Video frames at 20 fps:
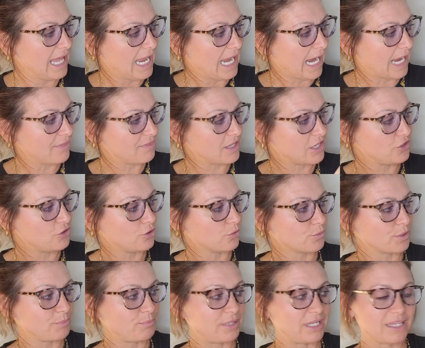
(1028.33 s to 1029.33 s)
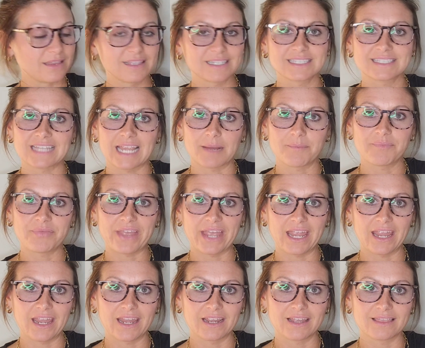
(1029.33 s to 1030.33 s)
And then you'll repeat the same
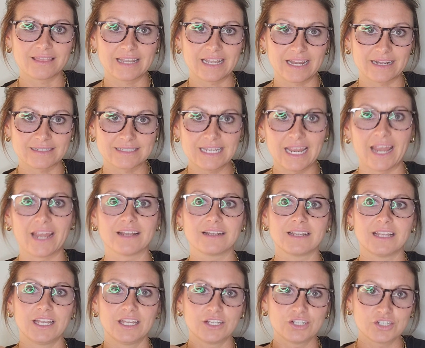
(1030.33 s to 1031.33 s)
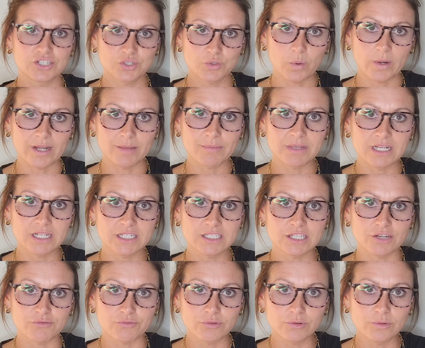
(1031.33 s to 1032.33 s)
thing the next day. 20 minutes
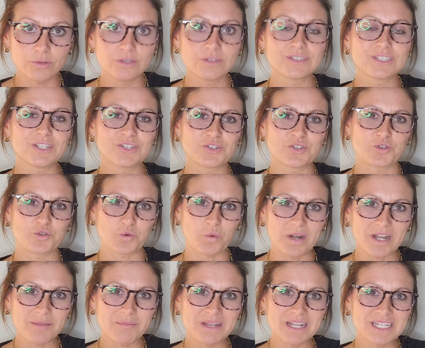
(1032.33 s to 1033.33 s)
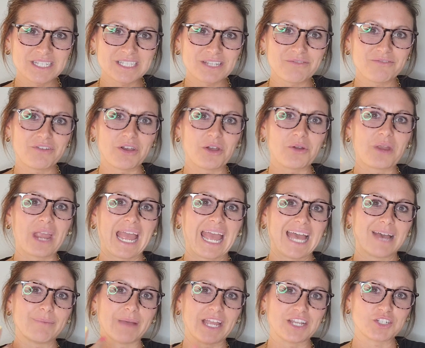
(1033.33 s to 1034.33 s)
of rules, 20 minutes of
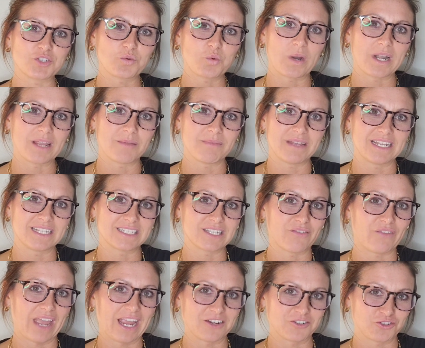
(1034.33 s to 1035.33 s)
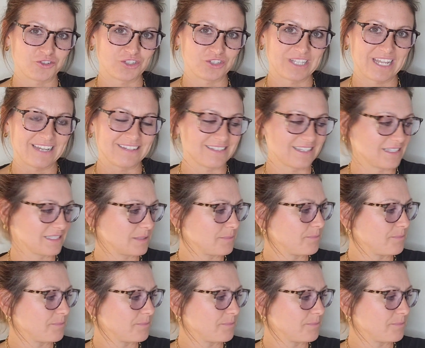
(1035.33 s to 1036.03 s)
vocab, and 20 minutes of exercises.